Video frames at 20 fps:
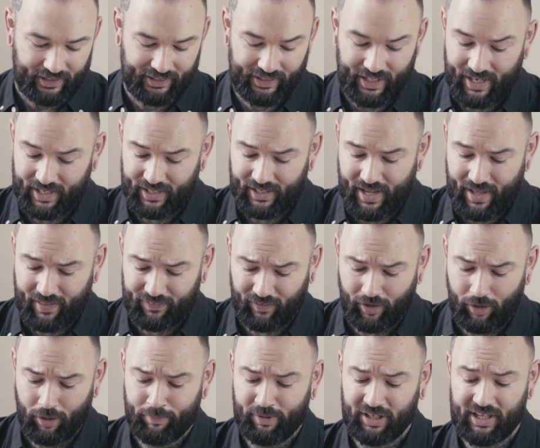Gananath
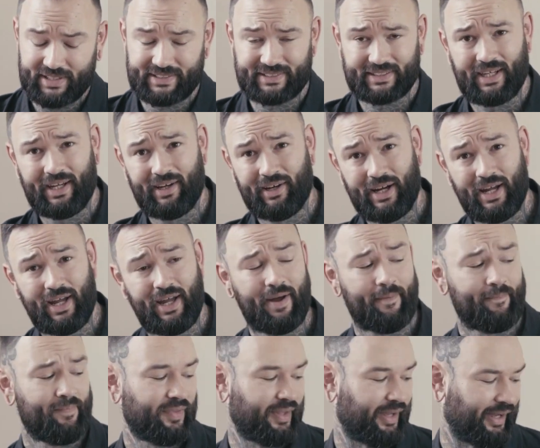Obayeskere.
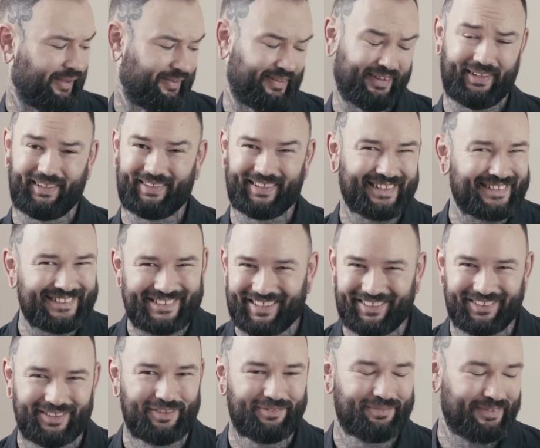I think that's how
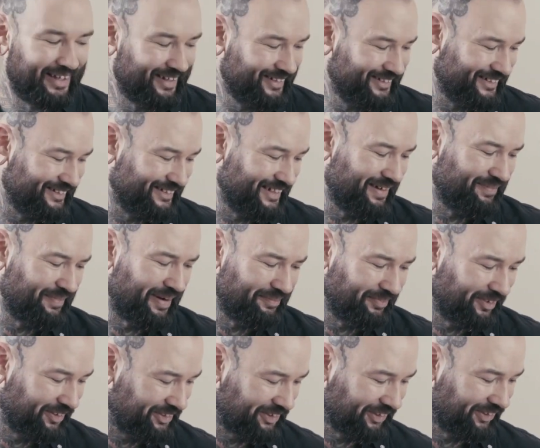you pronounce his name, I'm
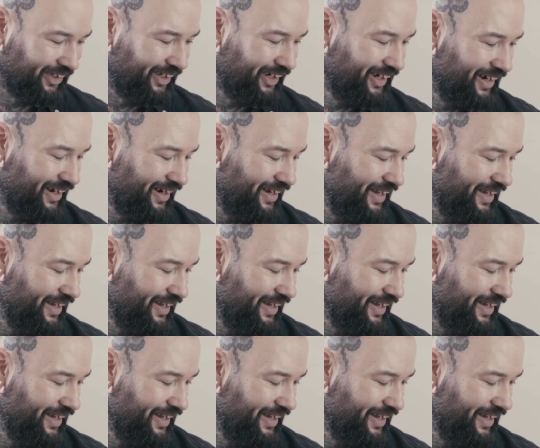not sure.